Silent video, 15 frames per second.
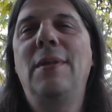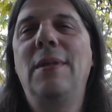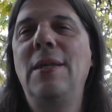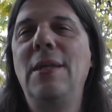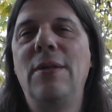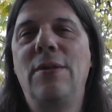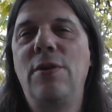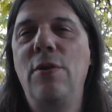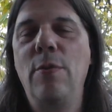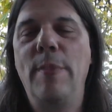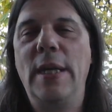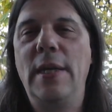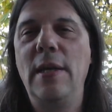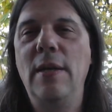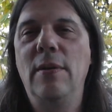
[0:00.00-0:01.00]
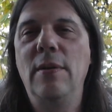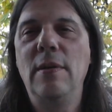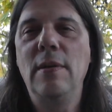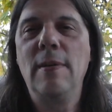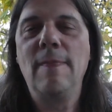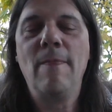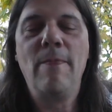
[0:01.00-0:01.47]
it's no big deal.
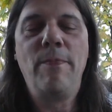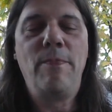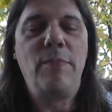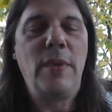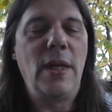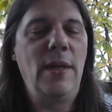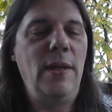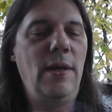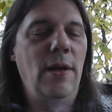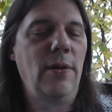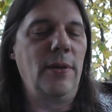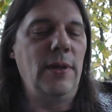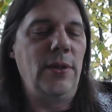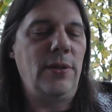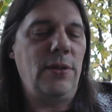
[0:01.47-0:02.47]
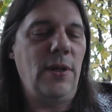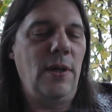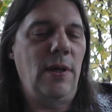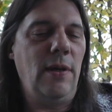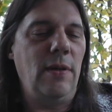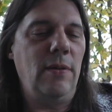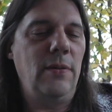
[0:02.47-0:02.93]
You know, it's
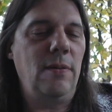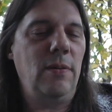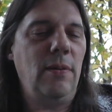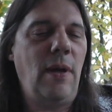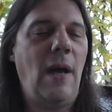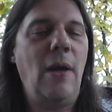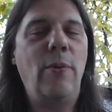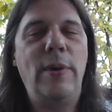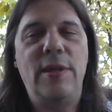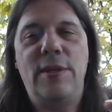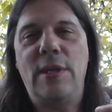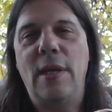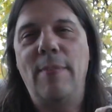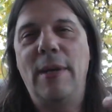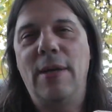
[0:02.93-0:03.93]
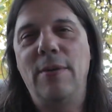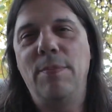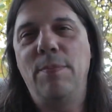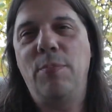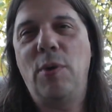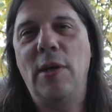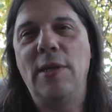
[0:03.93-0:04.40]
I always say
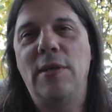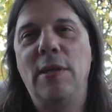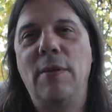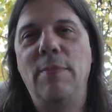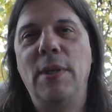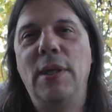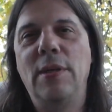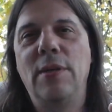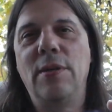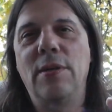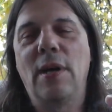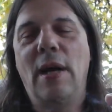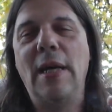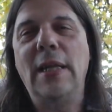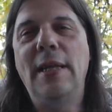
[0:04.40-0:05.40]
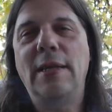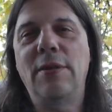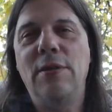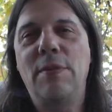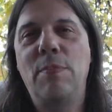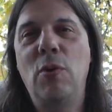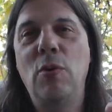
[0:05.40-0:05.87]
about pricing, because I like
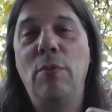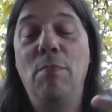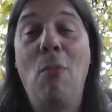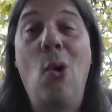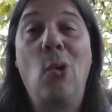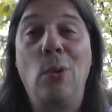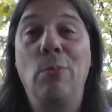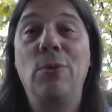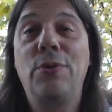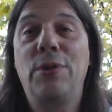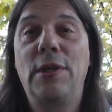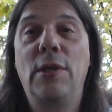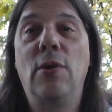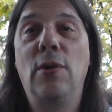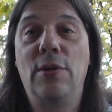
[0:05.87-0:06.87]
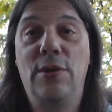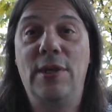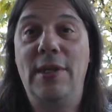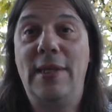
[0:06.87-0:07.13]
to smoke multiple cigars a